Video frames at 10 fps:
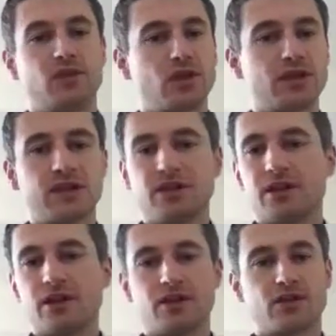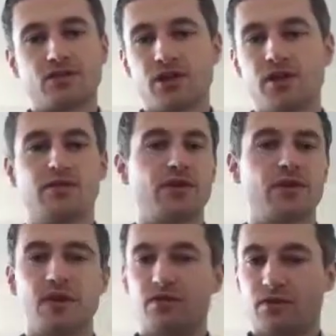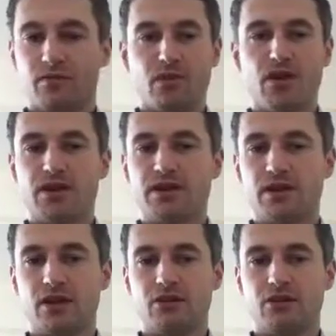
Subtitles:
just as I described. So like with the marketing,